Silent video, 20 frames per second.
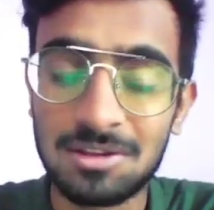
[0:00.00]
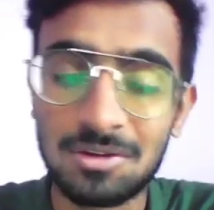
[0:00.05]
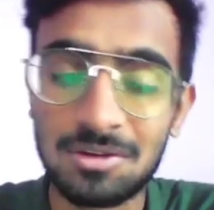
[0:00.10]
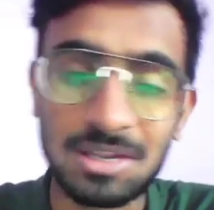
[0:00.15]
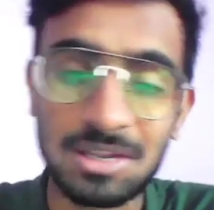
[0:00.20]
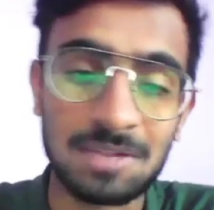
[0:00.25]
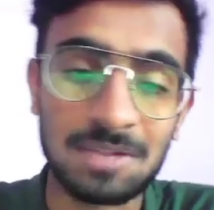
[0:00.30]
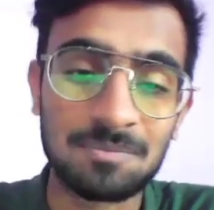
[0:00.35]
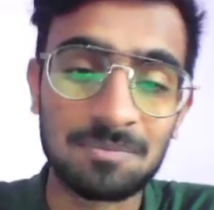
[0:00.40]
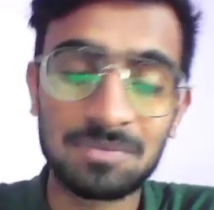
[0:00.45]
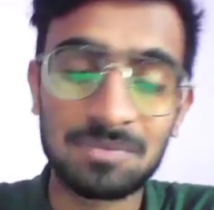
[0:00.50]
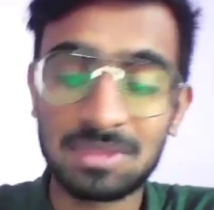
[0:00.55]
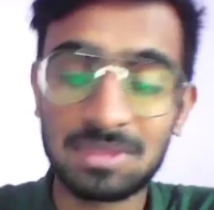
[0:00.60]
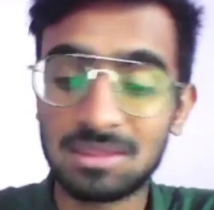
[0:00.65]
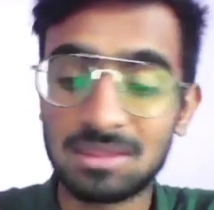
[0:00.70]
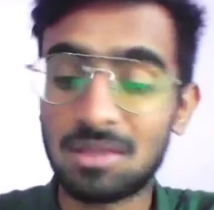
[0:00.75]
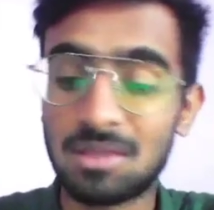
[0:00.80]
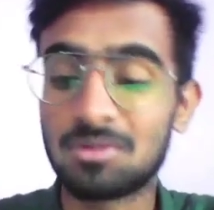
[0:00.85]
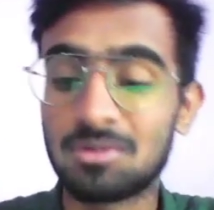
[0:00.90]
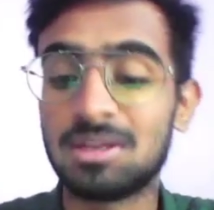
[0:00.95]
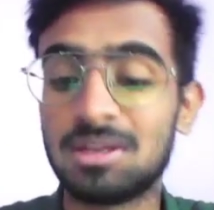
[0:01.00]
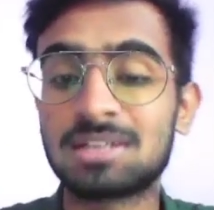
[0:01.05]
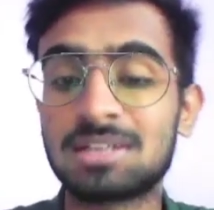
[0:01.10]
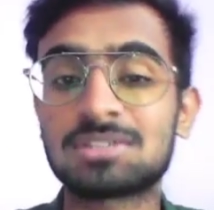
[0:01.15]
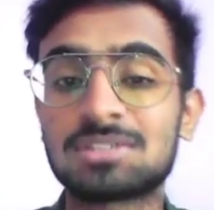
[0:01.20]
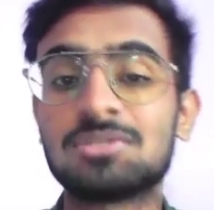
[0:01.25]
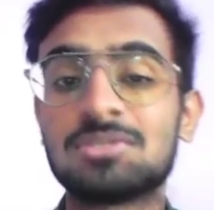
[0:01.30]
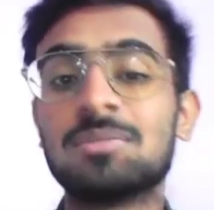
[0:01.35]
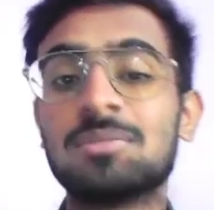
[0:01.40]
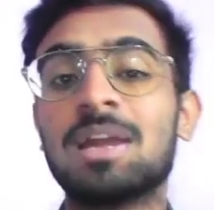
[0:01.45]
Okay, now
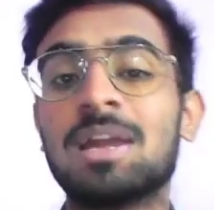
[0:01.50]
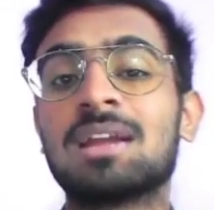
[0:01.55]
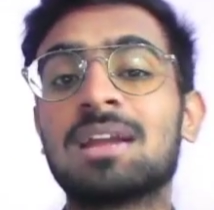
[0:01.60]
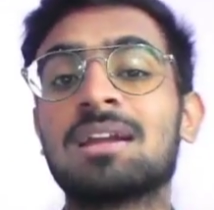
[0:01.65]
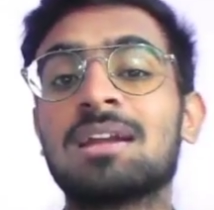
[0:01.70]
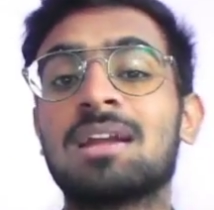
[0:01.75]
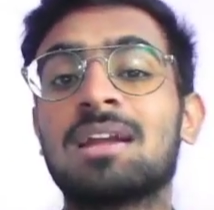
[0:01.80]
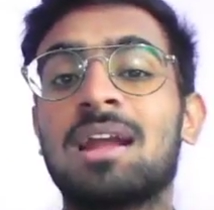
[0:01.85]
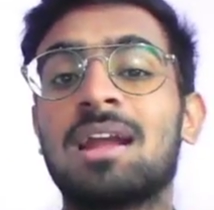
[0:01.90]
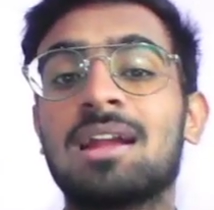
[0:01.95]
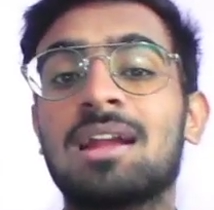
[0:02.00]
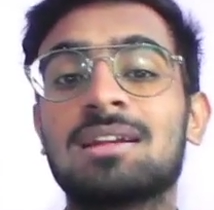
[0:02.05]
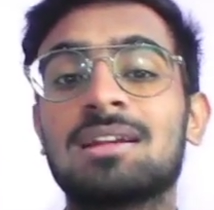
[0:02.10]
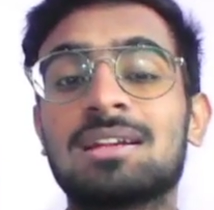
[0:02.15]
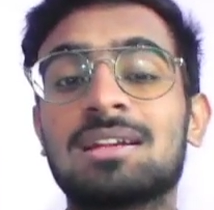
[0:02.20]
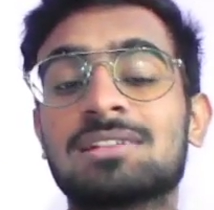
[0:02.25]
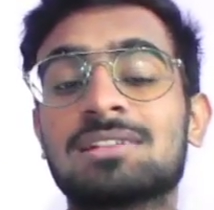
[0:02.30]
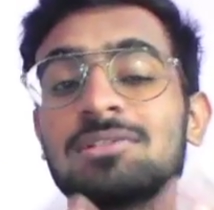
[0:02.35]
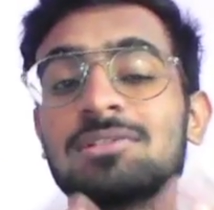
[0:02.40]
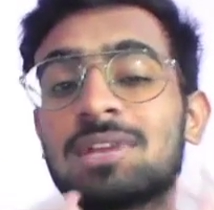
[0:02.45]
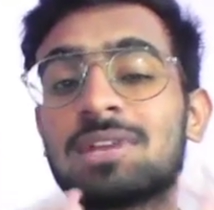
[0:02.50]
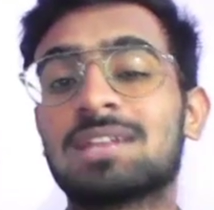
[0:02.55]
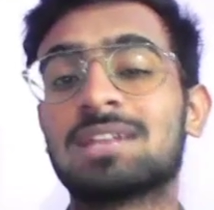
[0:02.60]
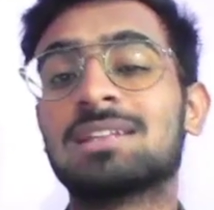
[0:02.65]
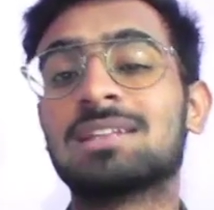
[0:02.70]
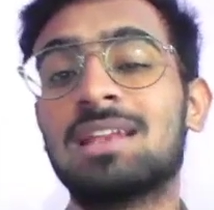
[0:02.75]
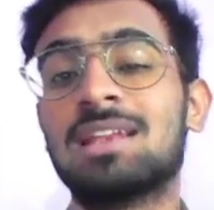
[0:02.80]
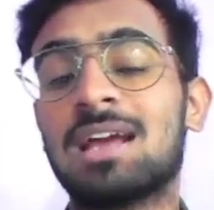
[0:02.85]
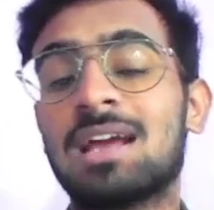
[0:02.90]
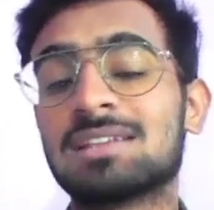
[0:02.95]
let's go back and let's look
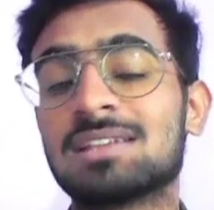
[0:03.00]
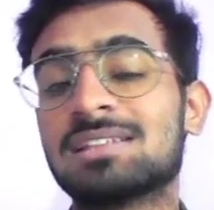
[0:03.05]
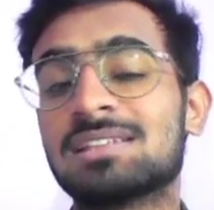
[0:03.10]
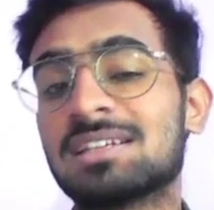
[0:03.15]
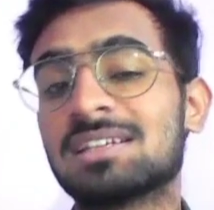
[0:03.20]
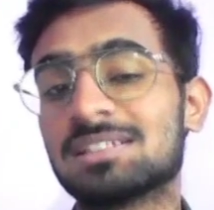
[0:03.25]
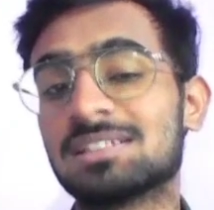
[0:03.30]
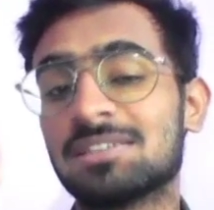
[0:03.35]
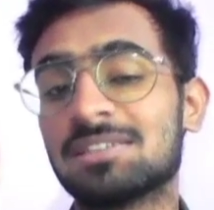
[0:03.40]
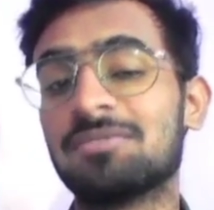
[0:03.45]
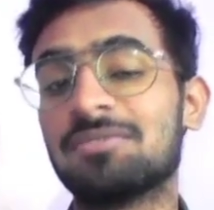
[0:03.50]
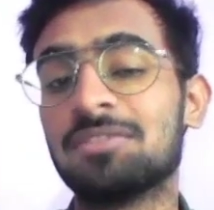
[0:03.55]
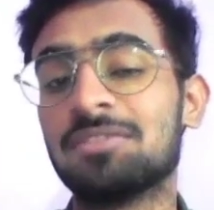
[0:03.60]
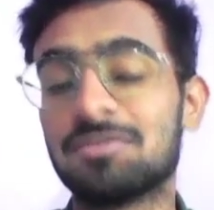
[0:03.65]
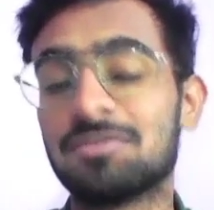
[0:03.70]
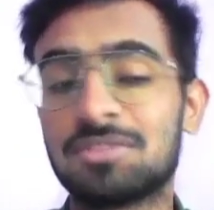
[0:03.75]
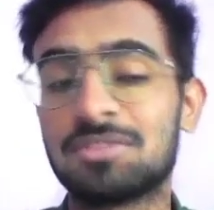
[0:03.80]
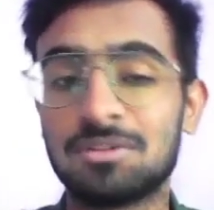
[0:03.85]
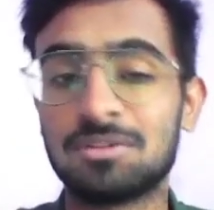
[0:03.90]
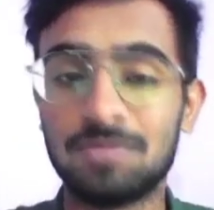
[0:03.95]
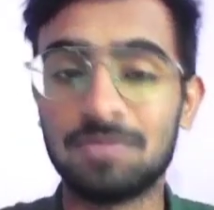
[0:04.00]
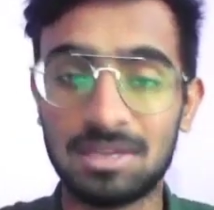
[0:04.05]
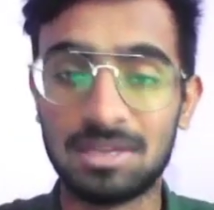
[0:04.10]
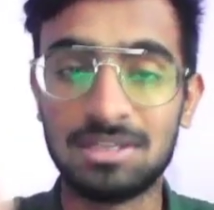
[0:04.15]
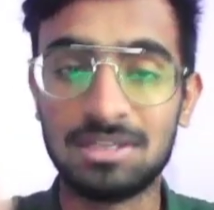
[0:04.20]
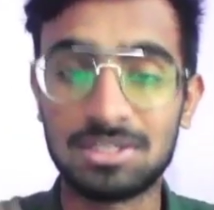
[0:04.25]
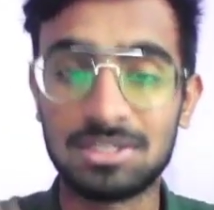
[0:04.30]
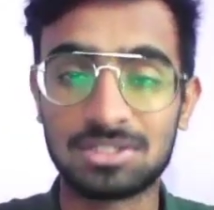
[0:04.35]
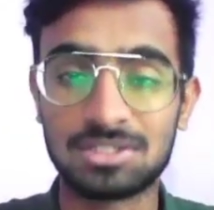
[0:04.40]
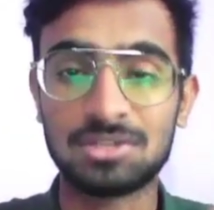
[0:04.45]
at the last, that is the fifth
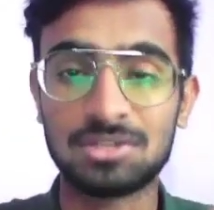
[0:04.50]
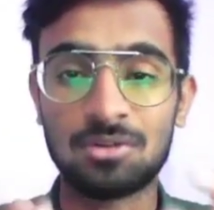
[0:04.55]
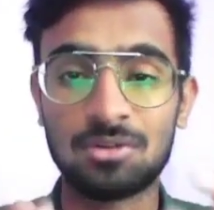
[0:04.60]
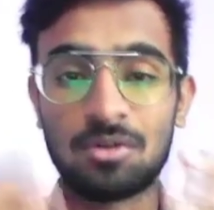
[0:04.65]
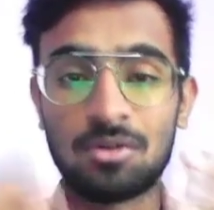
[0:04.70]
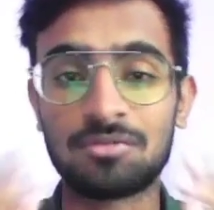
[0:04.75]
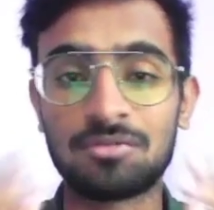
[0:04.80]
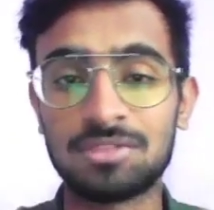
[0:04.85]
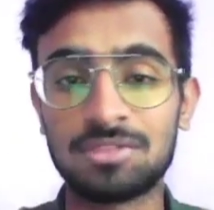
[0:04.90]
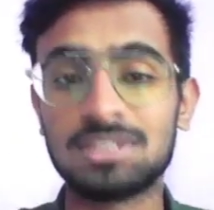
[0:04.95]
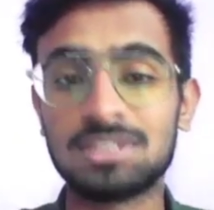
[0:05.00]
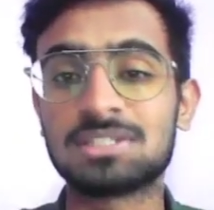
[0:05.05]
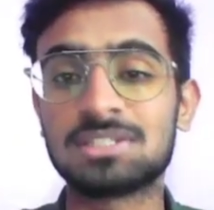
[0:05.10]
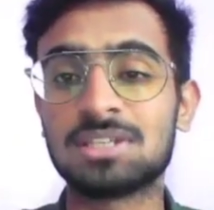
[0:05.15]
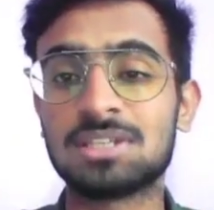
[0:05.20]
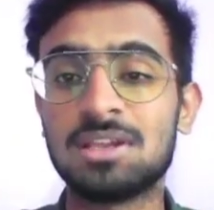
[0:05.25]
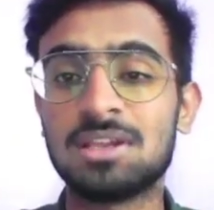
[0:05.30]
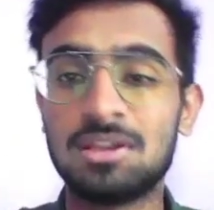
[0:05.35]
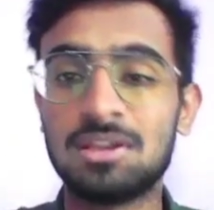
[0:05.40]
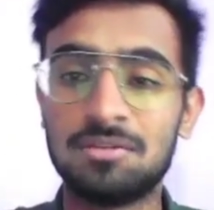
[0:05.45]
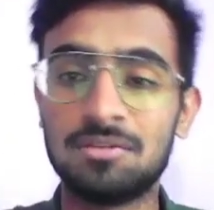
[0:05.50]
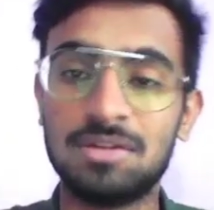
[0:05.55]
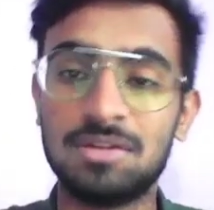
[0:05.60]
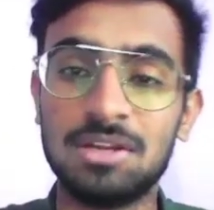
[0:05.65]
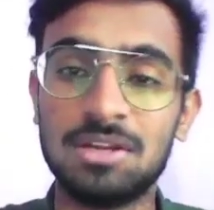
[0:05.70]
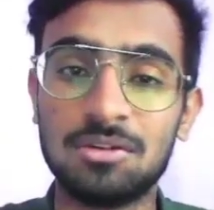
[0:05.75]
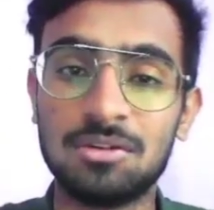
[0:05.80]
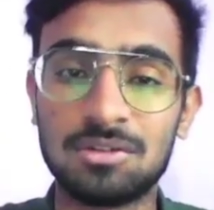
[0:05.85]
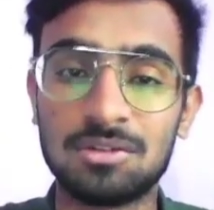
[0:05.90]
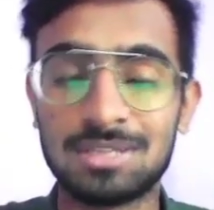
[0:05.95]
variation of this
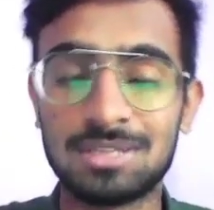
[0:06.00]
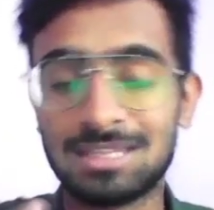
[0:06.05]
video.